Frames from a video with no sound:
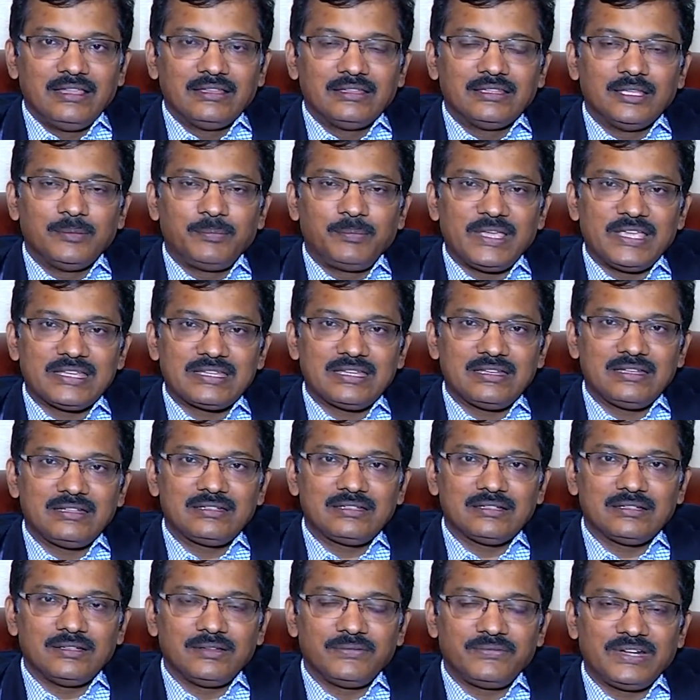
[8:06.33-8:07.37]
the patient,
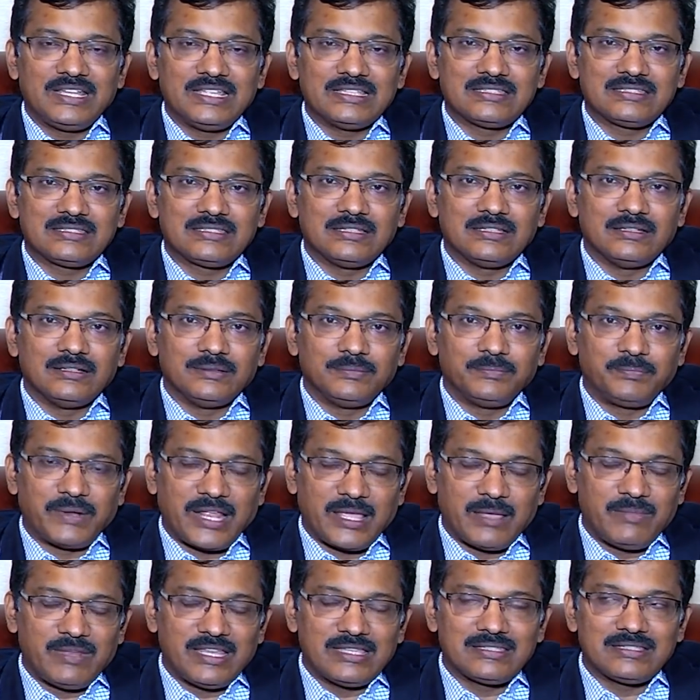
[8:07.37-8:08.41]
uh, if it is uh,
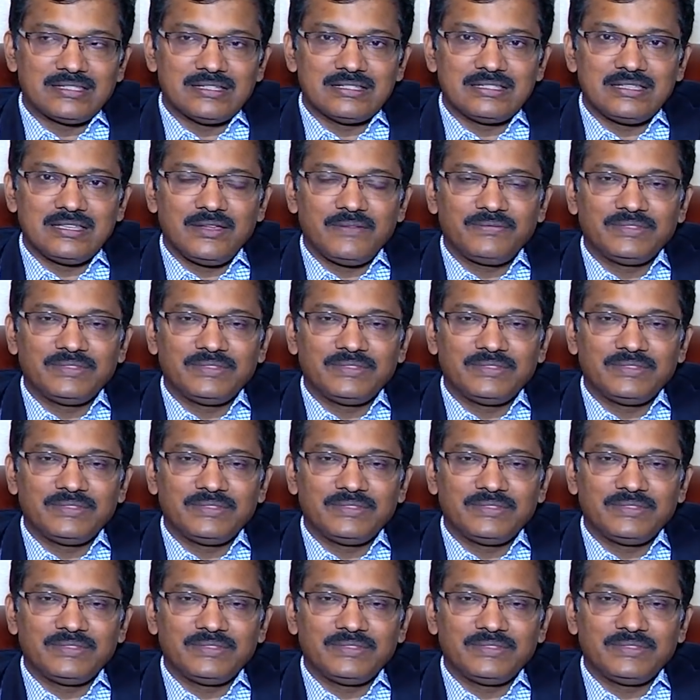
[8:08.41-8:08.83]
primary surgery,